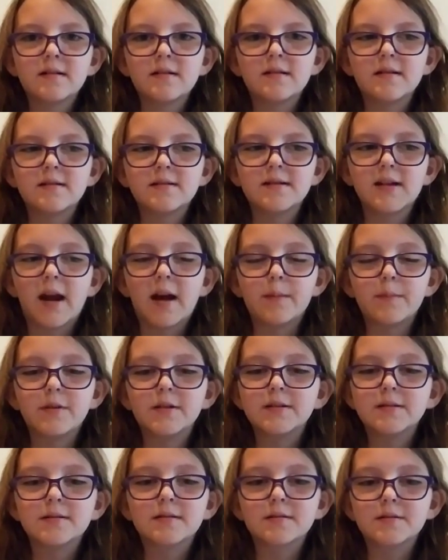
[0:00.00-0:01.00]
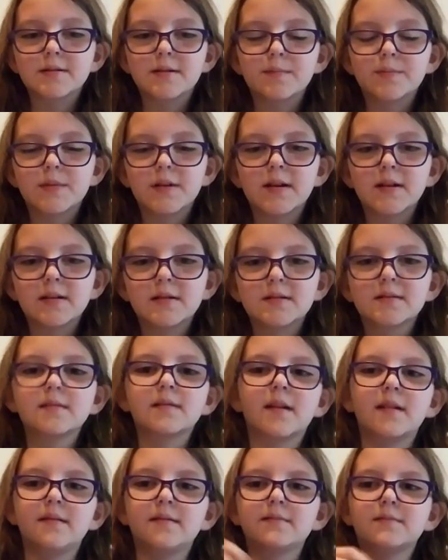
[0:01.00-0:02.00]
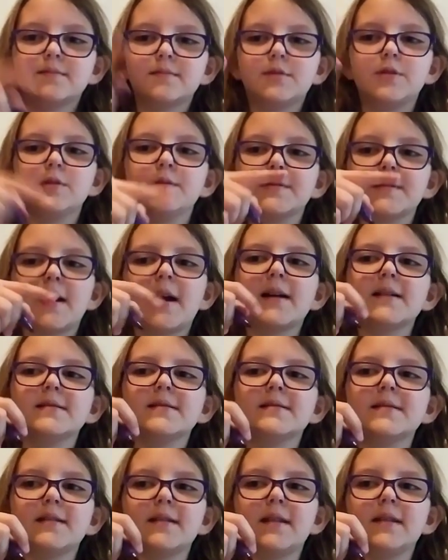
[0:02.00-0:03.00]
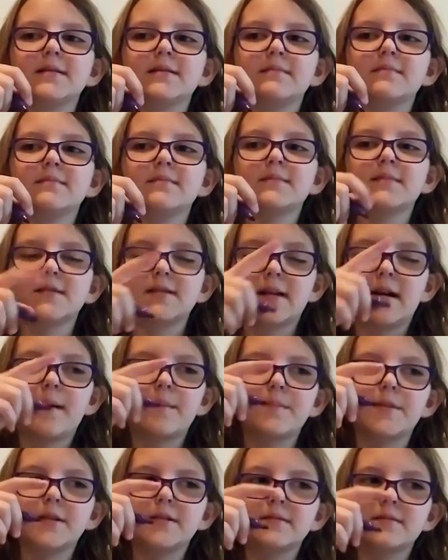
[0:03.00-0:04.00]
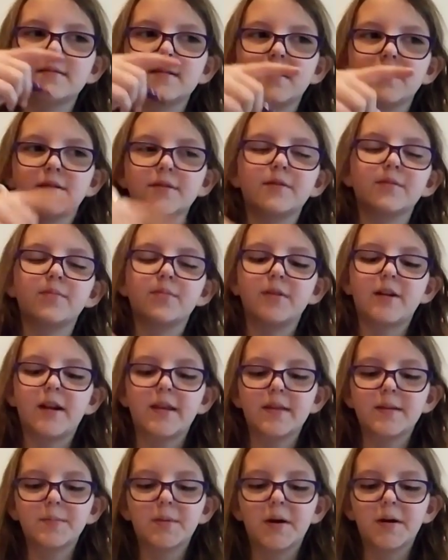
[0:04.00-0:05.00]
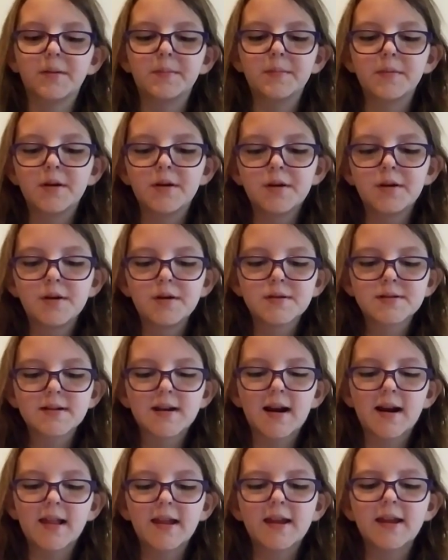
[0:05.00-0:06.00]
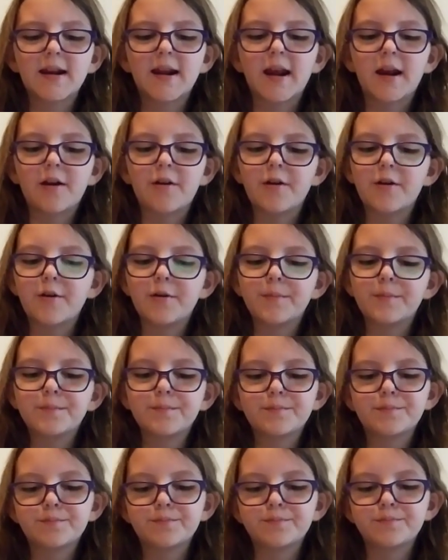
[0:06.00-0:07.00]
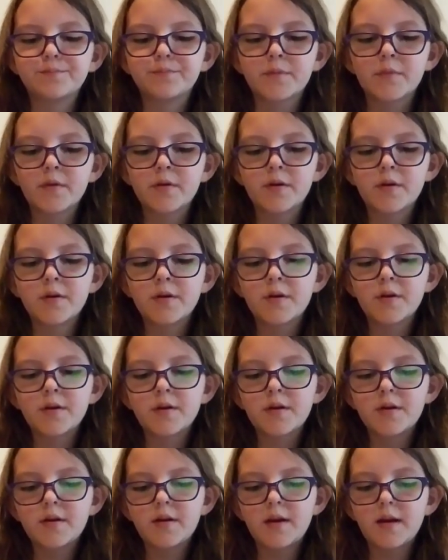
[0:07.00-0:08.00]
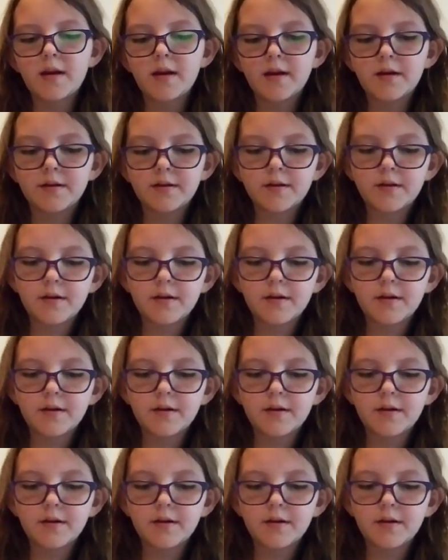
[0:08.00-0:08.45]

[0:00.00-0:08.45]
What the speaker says: a diamond or something, like 2 sides and then the top and a little point at the bottom. It's kind of like an arrow. And